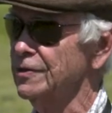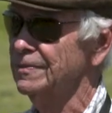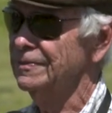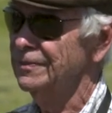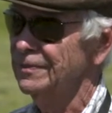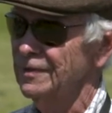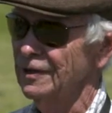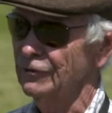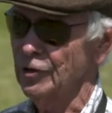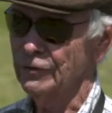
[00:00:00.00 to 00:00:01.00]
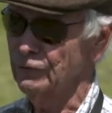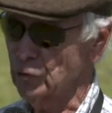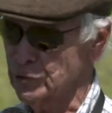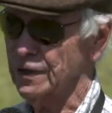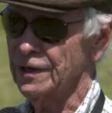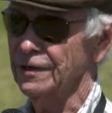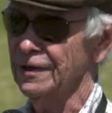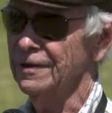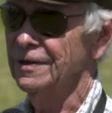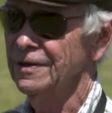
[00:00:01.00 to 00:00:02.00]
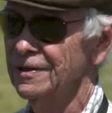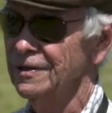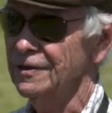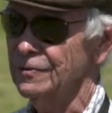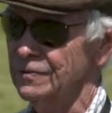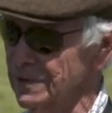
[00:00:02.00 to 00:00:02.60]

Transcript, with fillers: it. If you're going to force anything, is